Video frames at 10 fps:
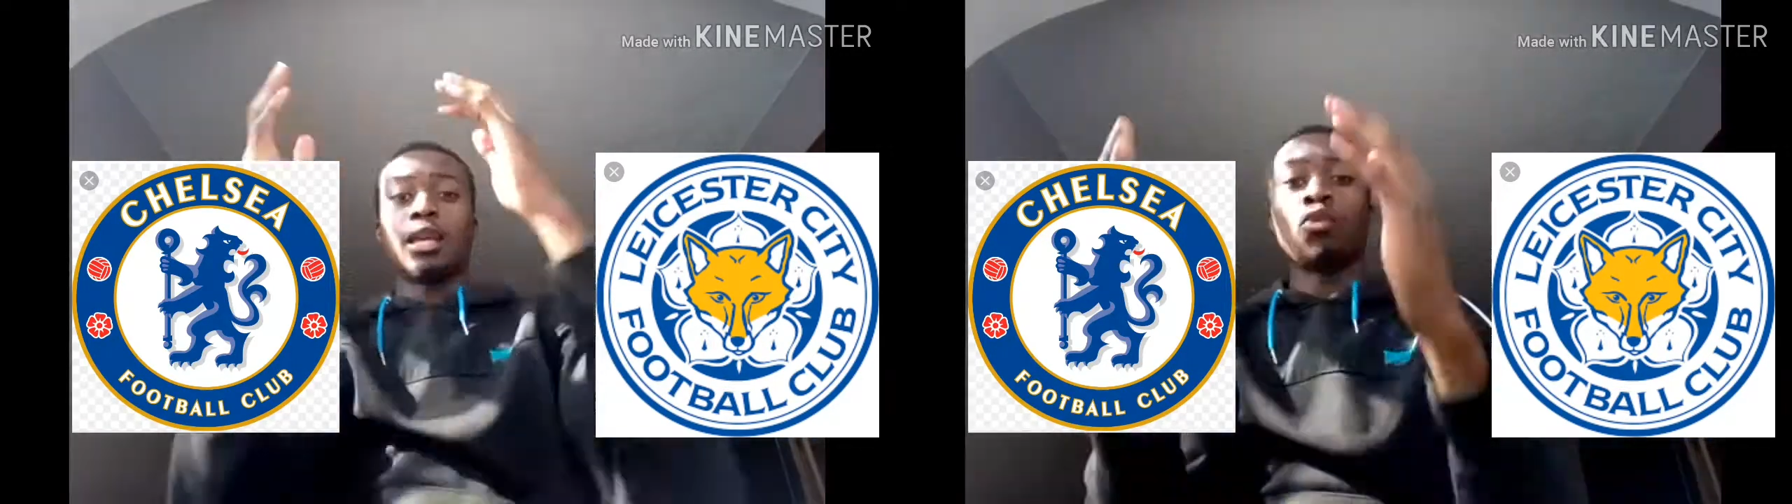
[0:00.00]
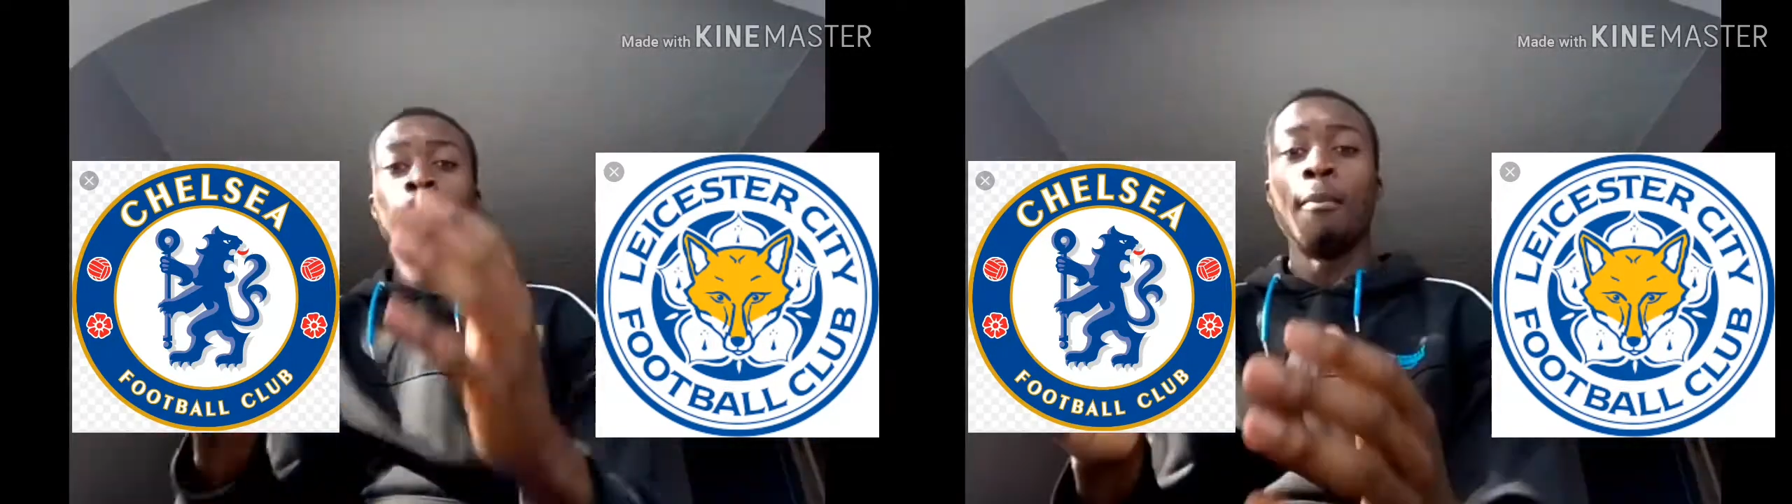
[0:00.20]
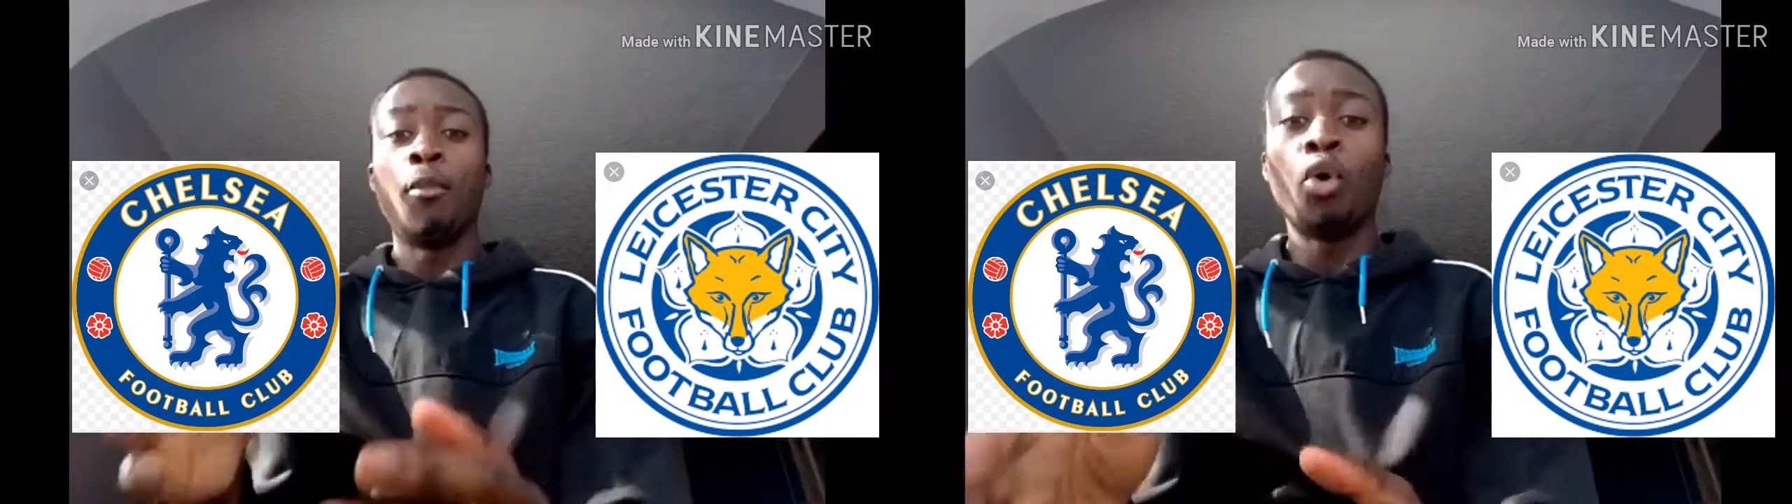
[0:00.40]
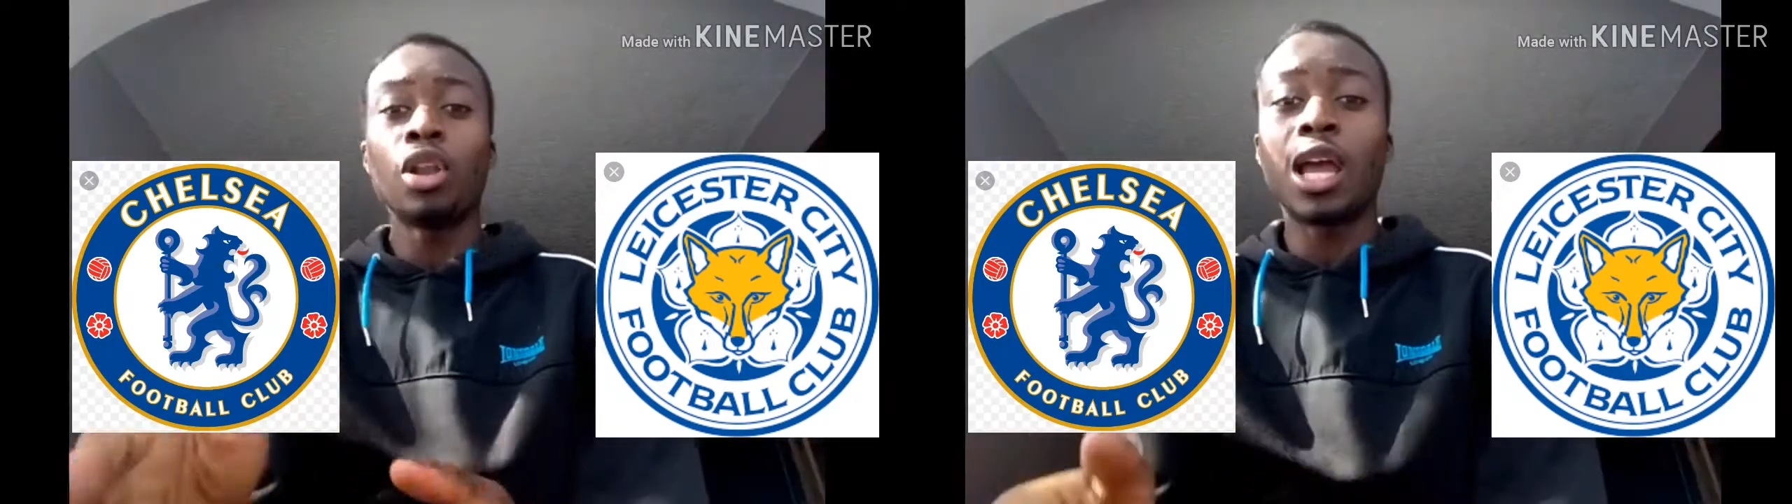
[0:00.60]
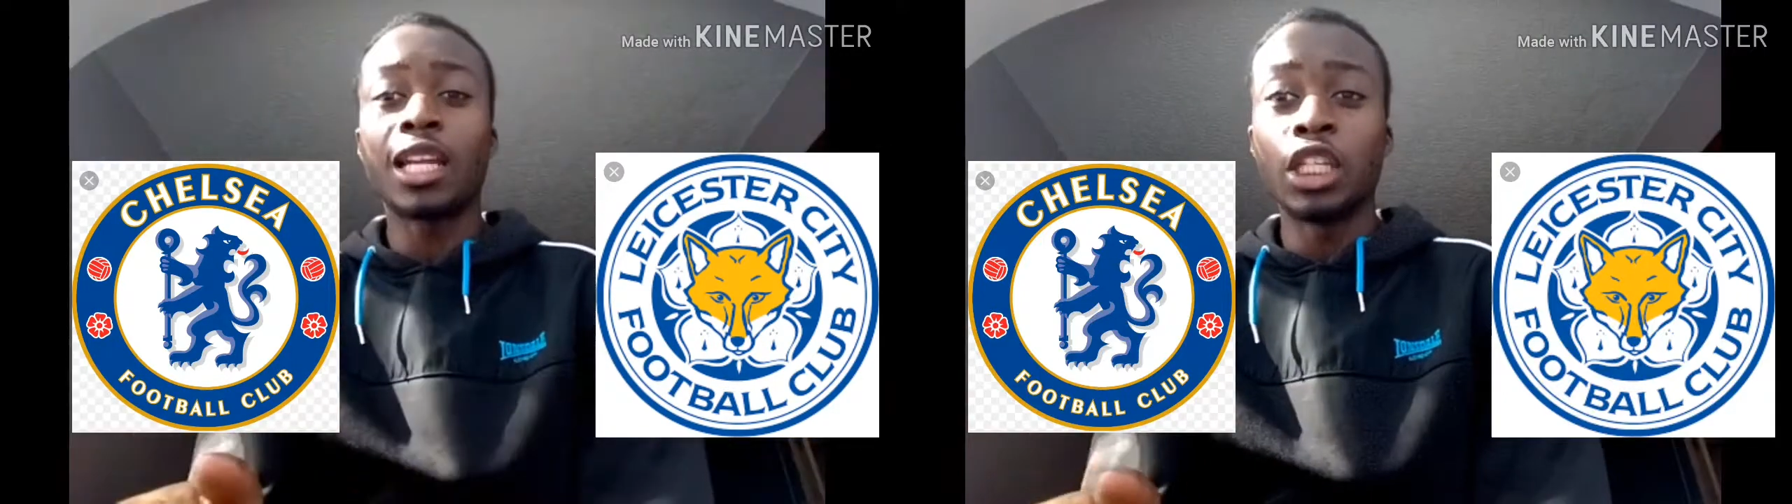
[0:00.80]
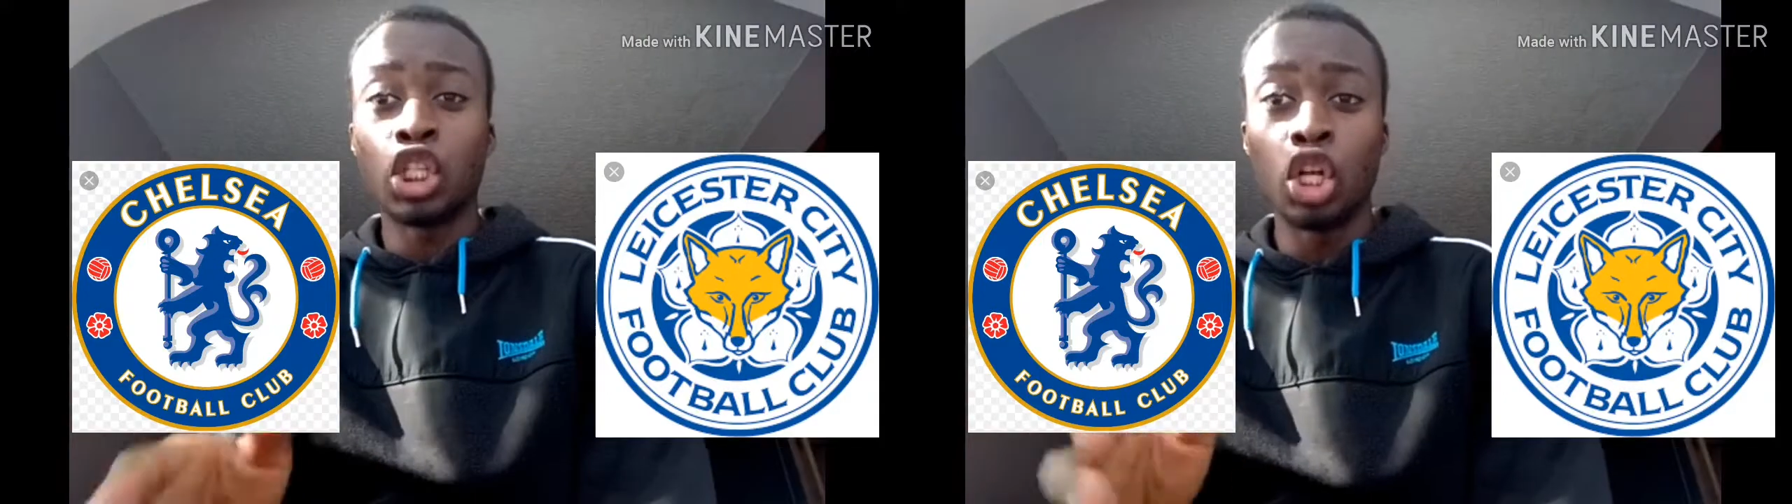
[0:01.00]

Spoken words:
We're more likely to